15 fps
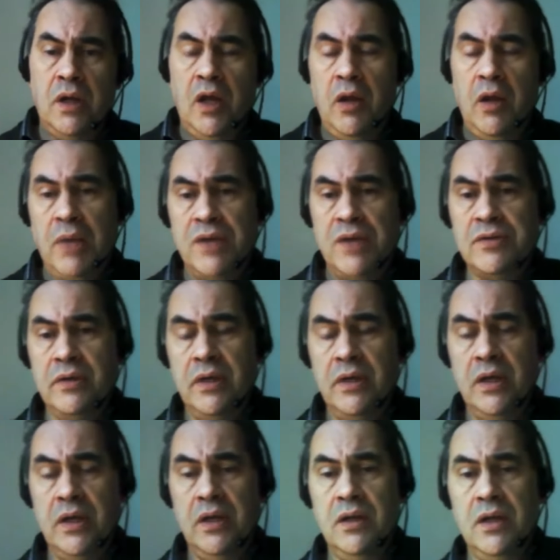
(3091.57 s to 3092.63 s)
basically
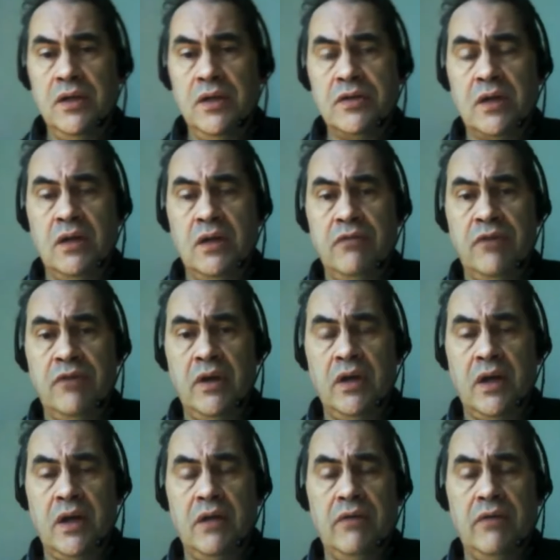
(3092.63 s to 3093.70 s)
in inside a very kind
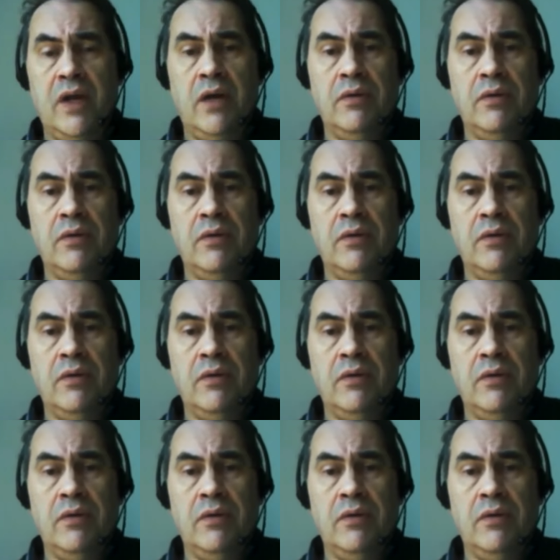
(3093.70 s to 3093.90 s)
of narrow